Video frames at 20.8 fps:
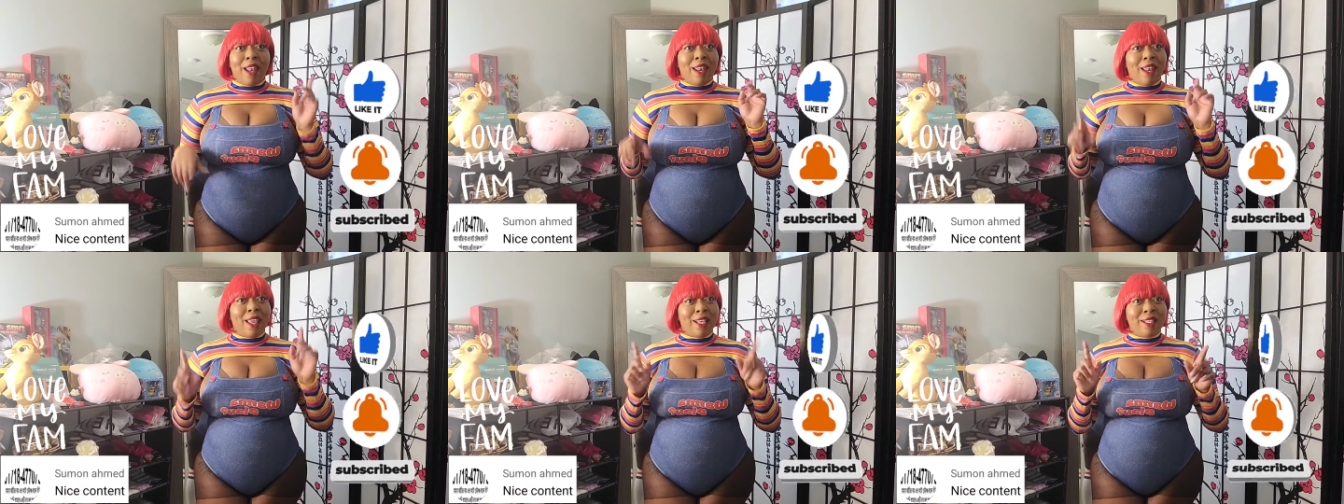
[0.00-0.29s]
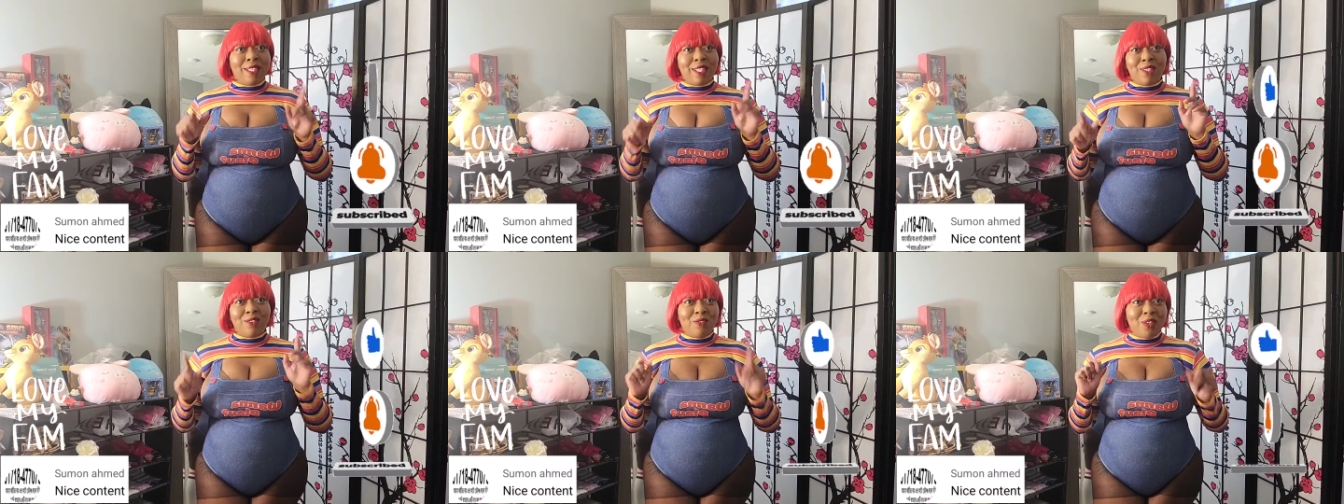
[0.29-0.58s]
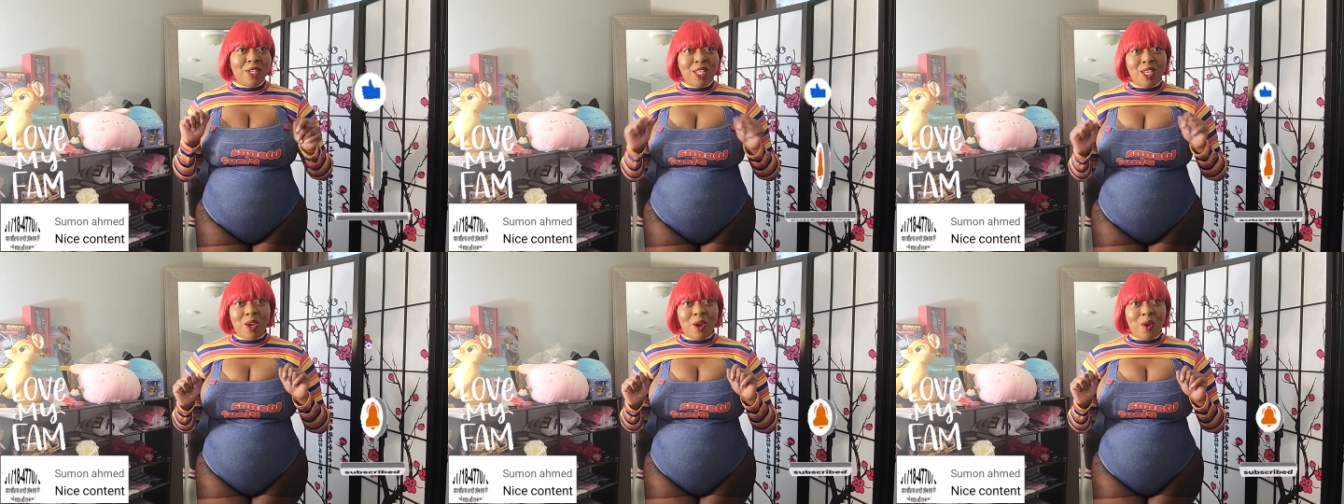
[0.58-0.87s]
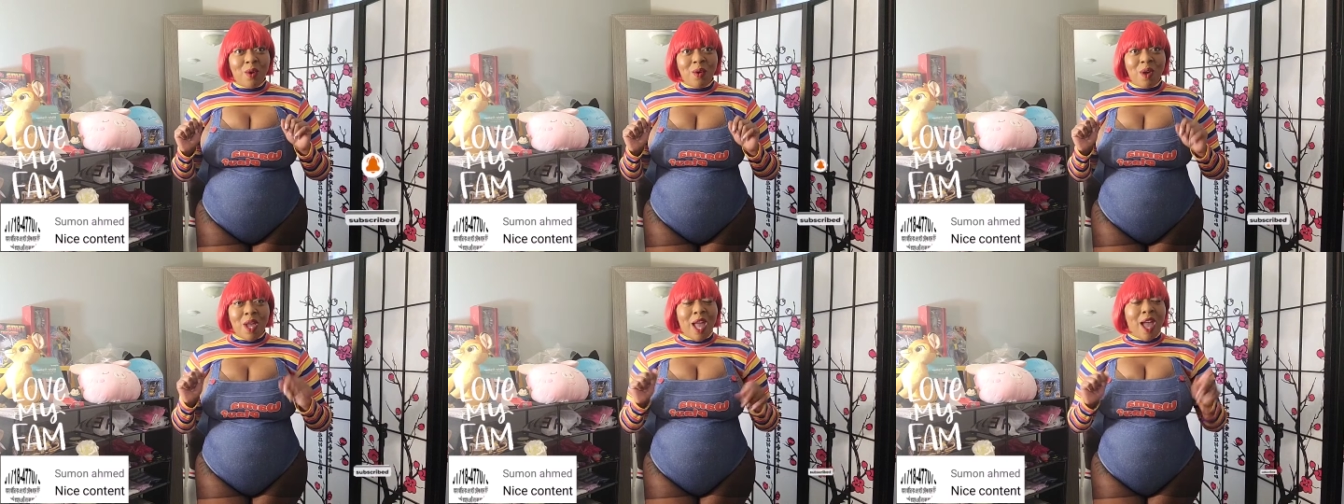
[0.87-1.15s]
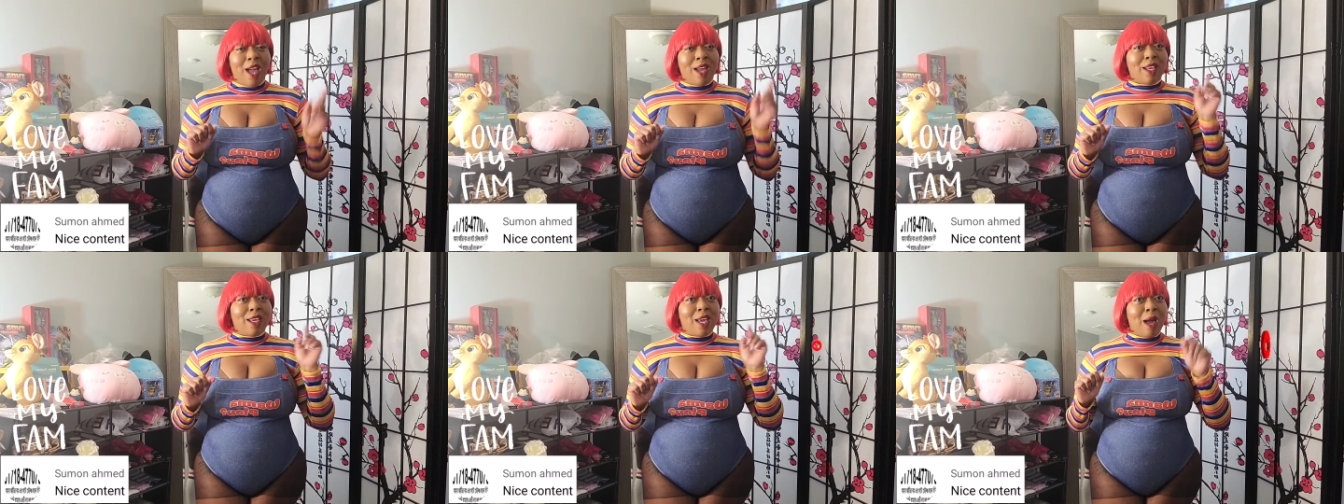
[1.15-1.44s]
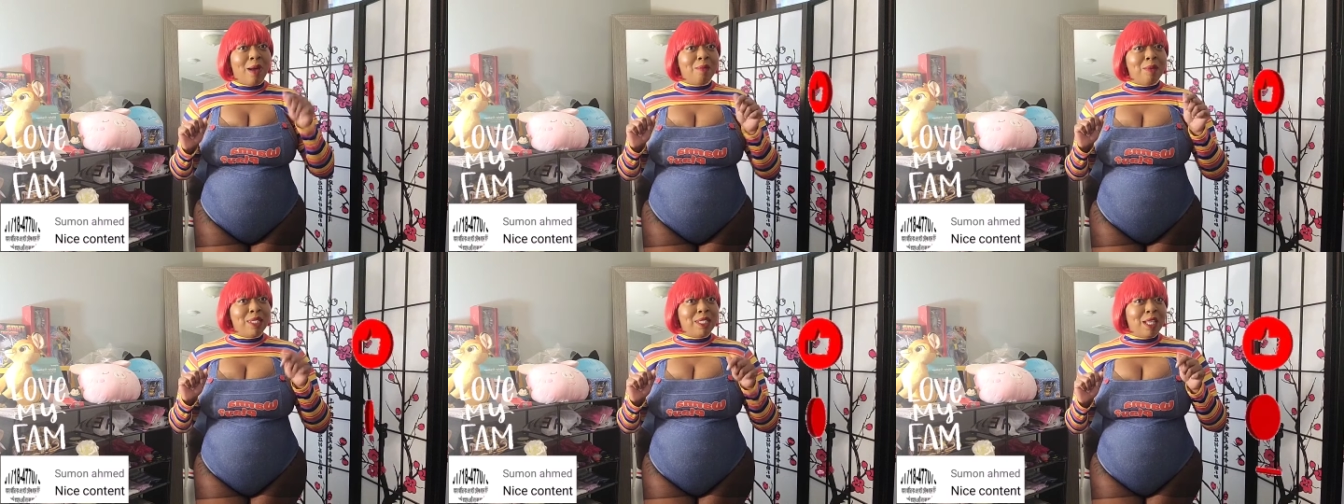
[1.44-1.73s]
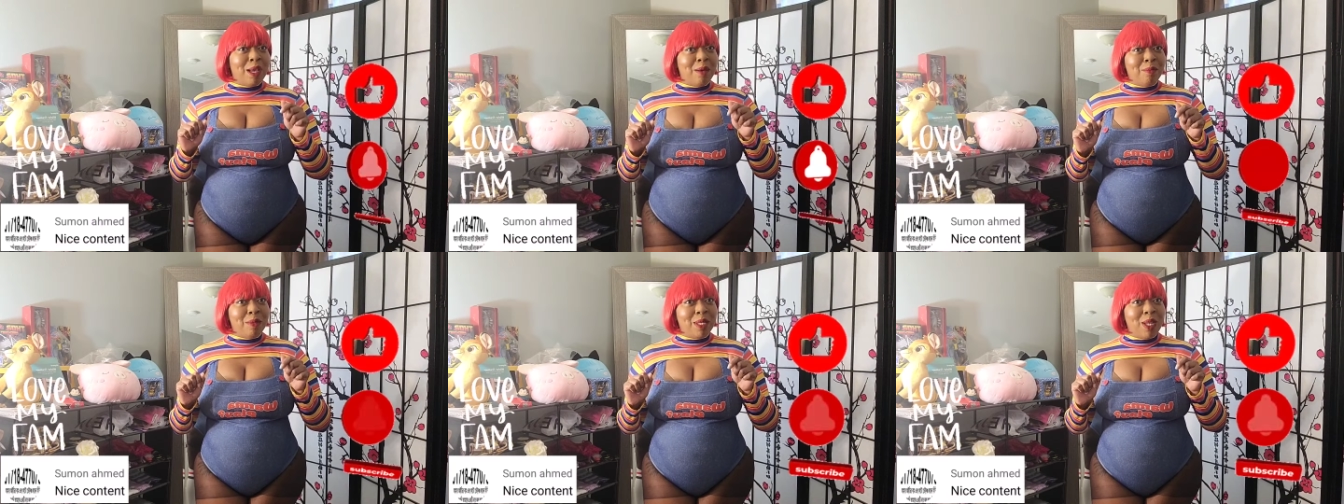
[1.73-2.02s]
like this video,
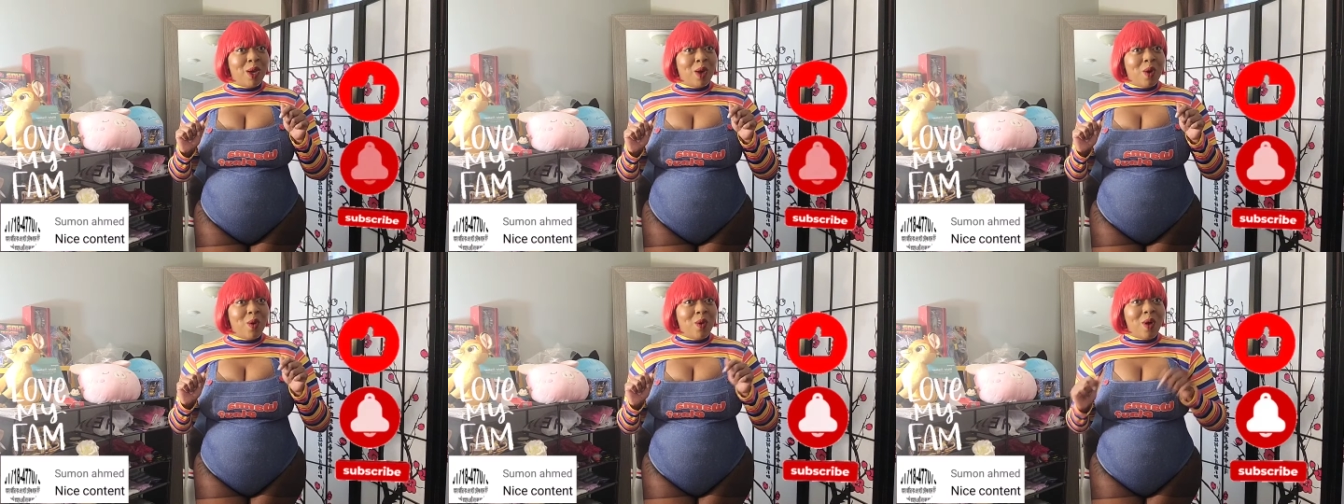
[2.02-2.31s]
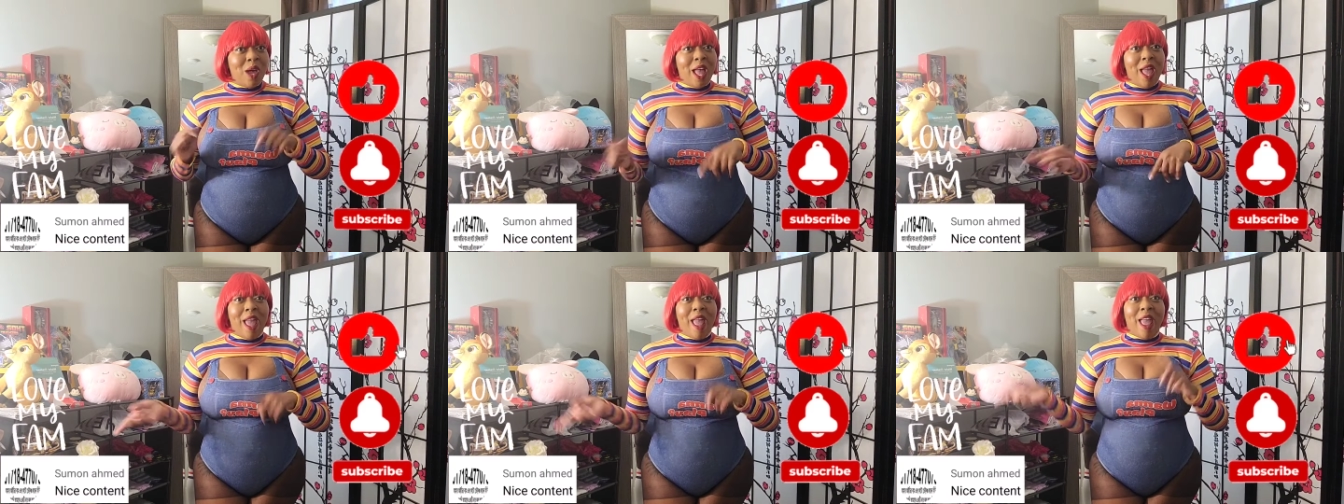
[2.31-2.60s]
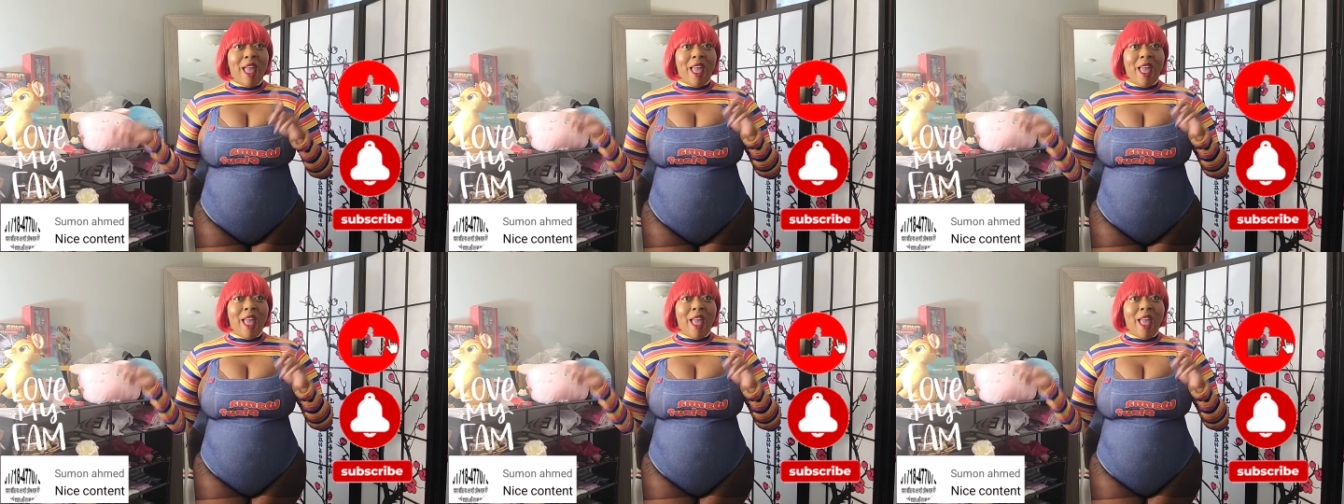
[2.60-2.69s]
comment down below,